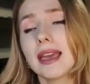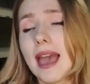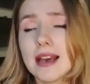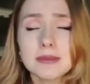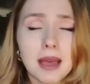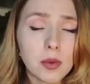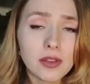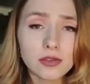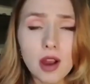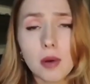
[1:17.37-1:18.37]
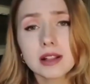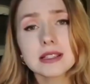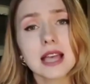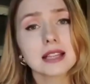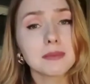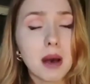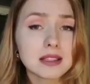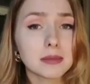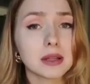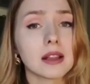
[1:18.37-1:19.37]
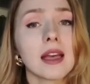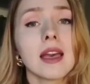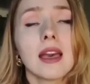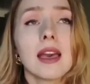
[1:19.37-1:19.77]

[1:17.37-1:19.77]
make as many withdrawals as possible.